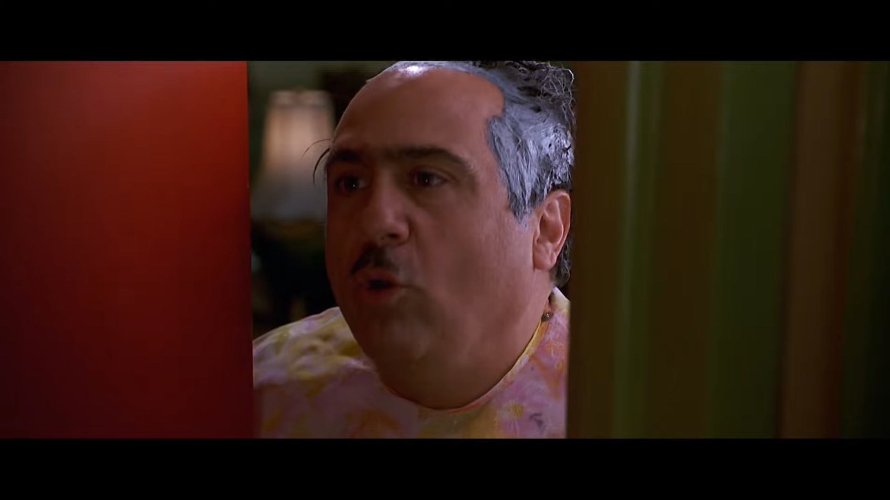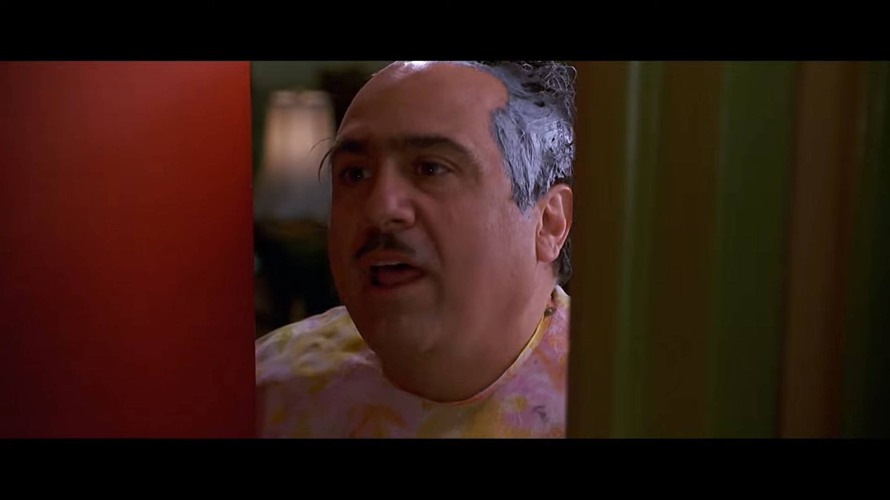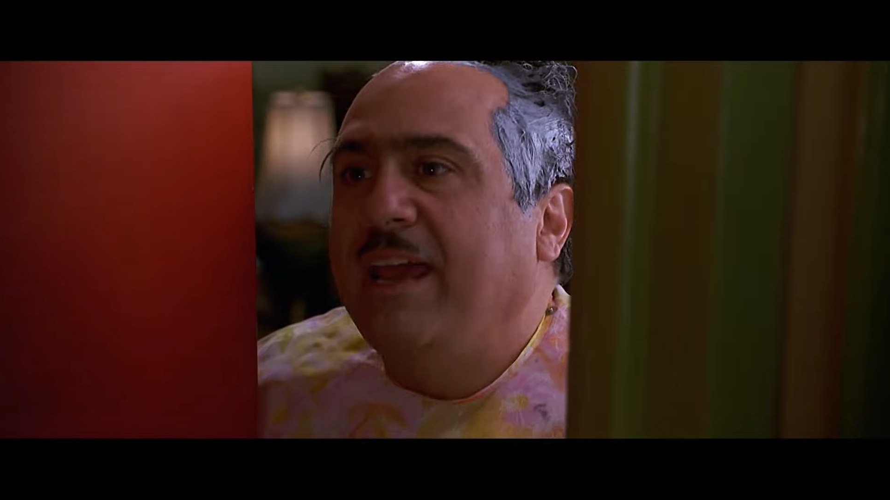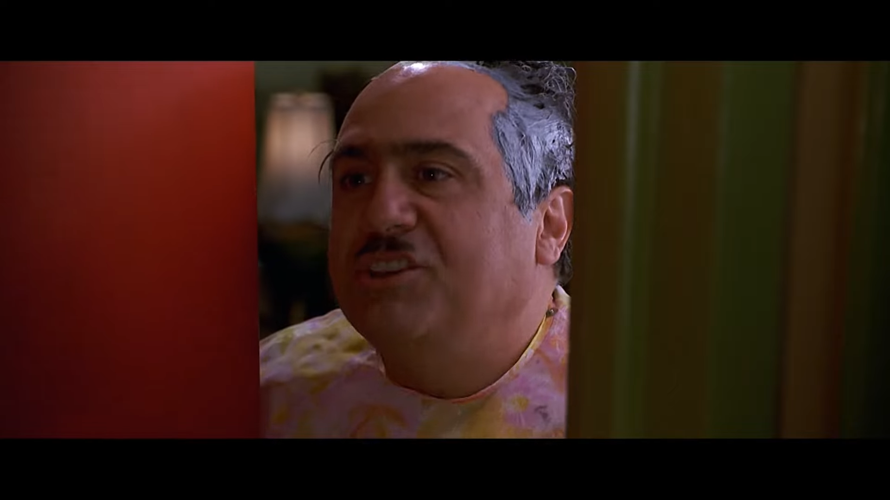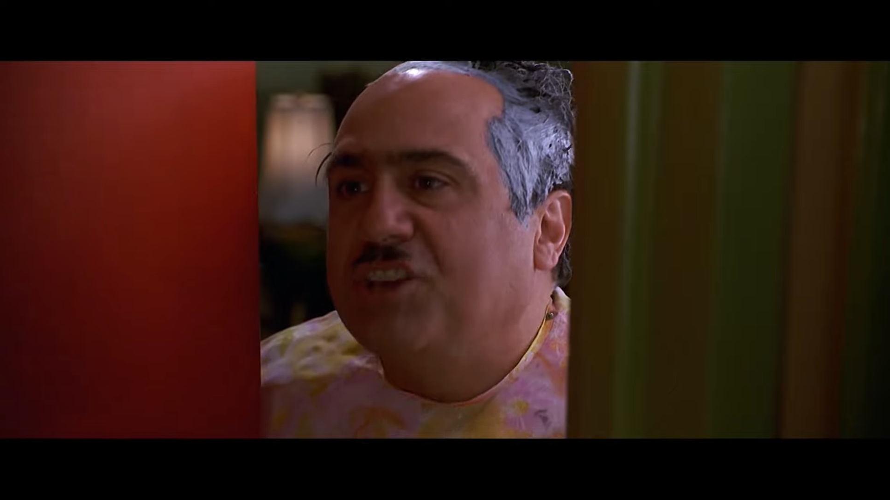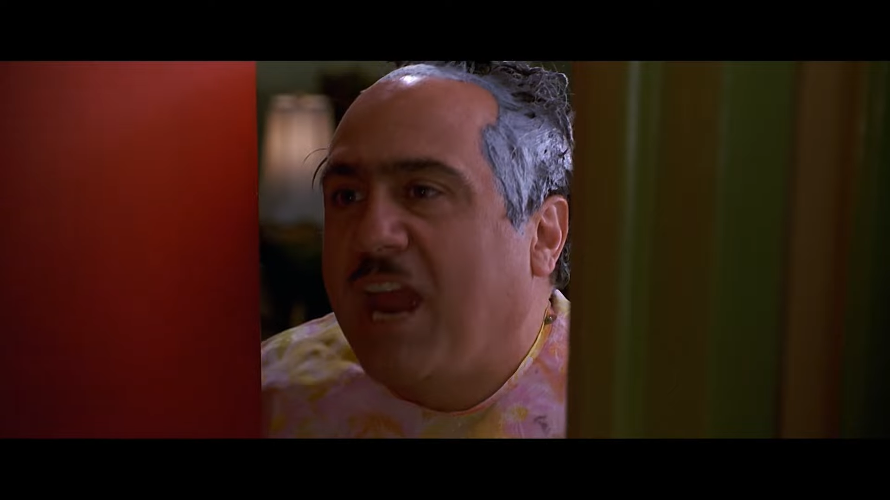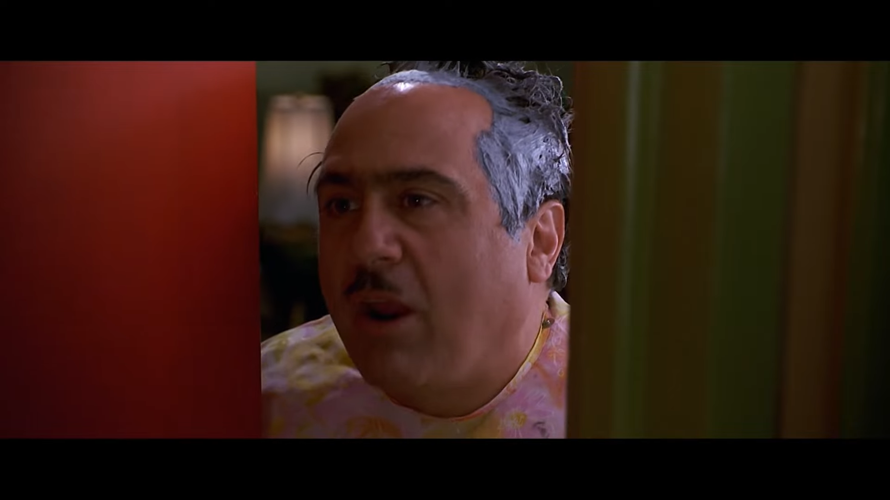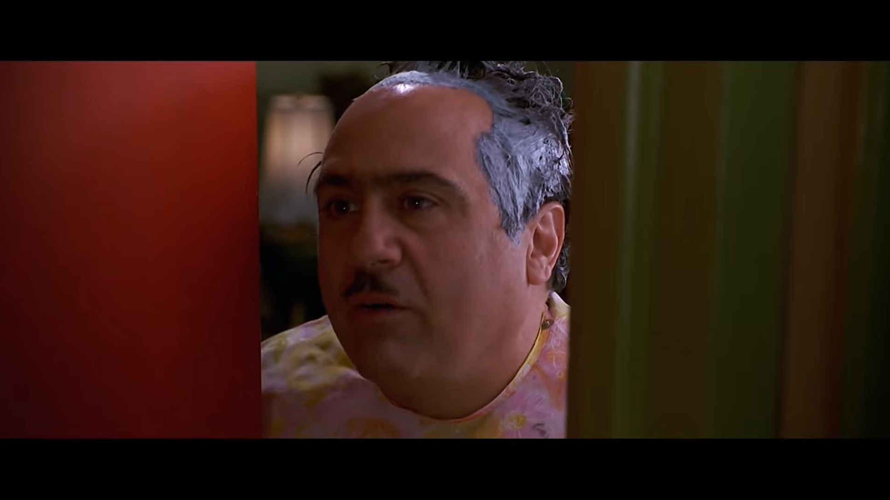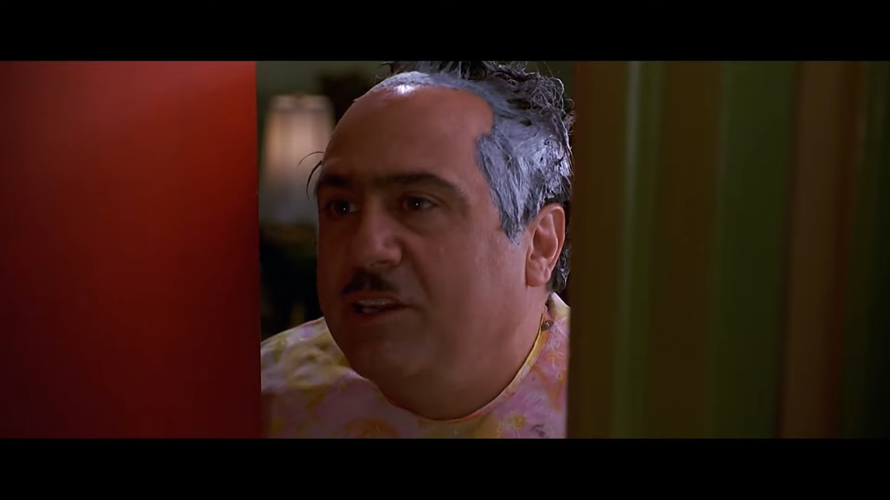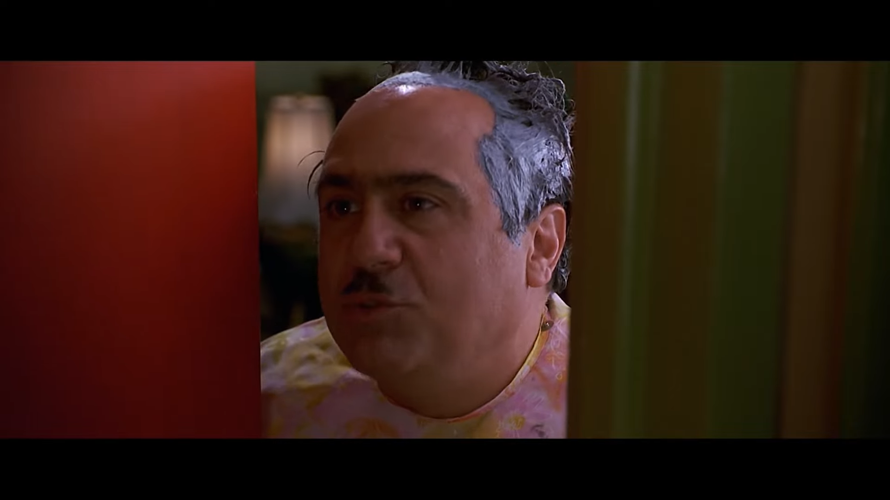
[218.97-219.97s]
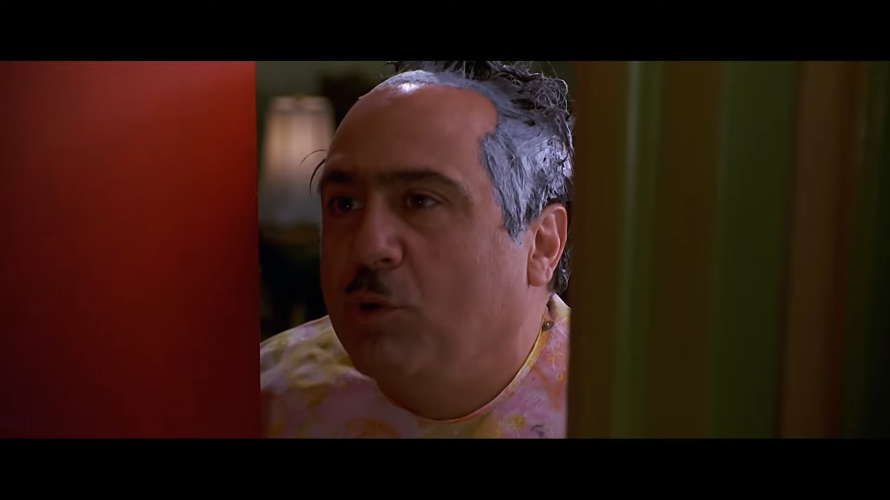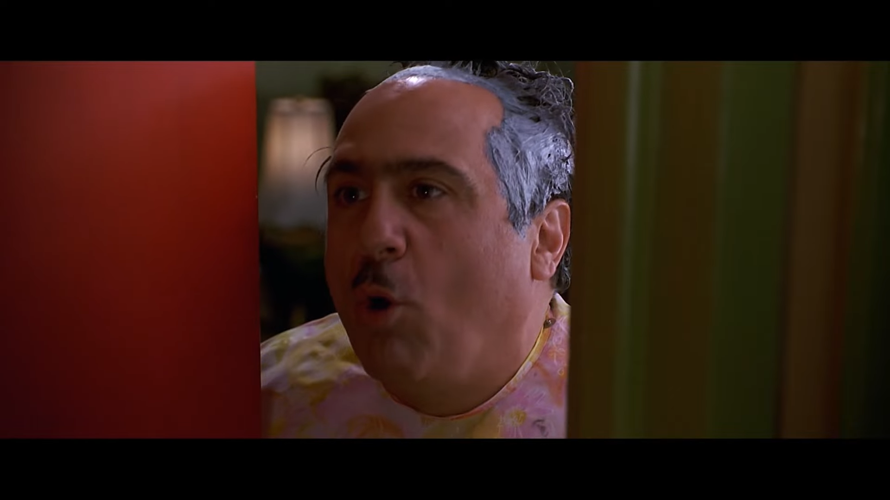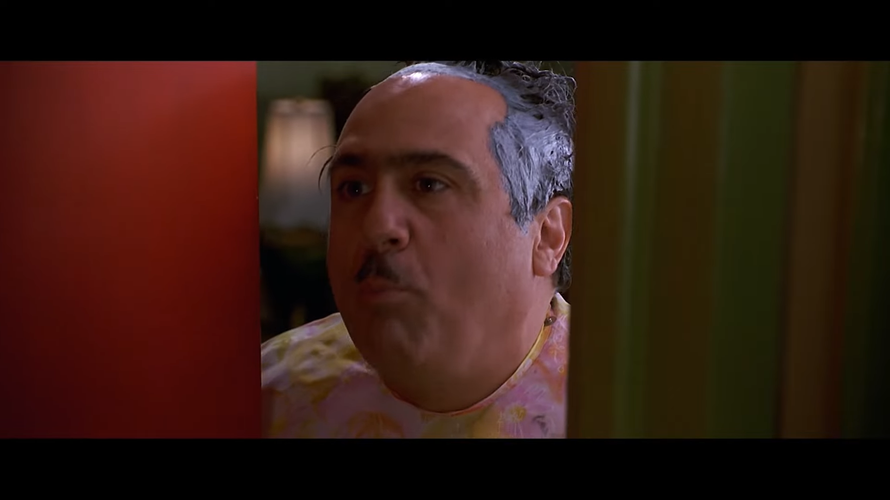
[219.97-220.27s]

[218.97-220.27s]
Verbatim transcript: like charities. We don't